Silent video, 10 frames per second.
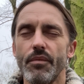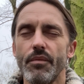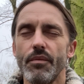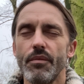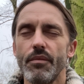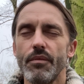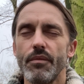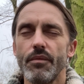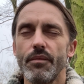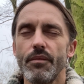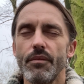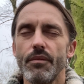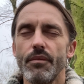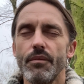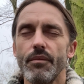
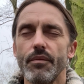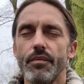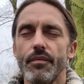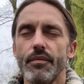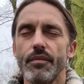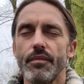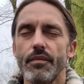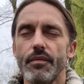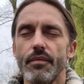(silence)